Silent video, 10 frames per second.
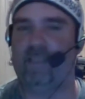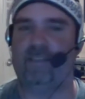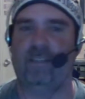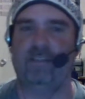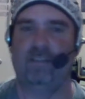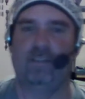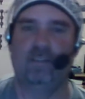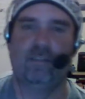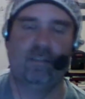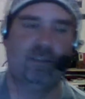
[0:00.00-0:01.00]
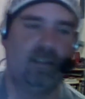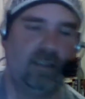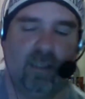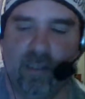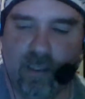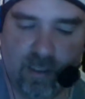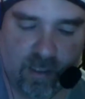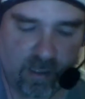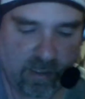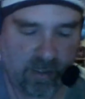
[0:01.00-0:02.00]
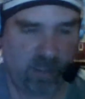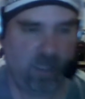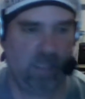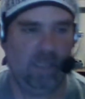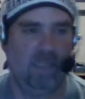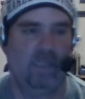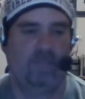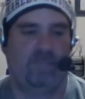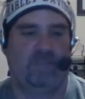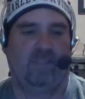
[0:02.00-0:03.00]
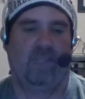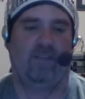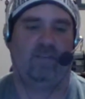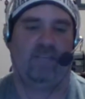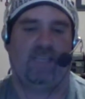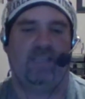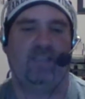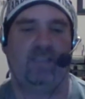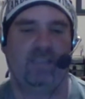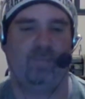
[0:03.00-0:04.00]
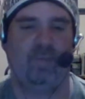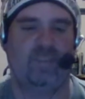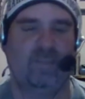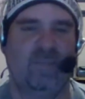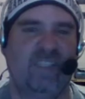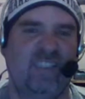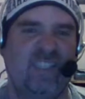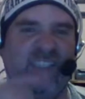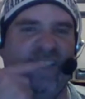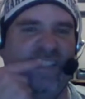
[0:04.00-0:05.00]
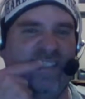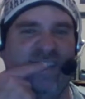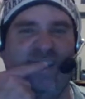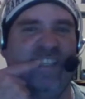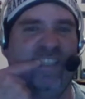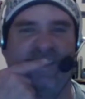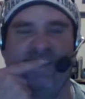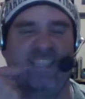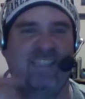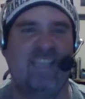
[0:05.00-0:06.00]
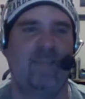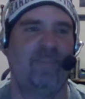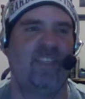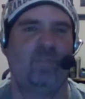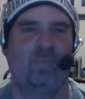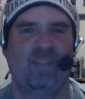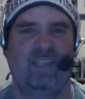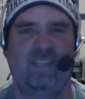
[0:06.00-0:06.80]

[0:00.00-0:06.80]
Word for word: kind of really rapidly growing cells because that's what cancer is. And all of you should have been in biology class and paid attention.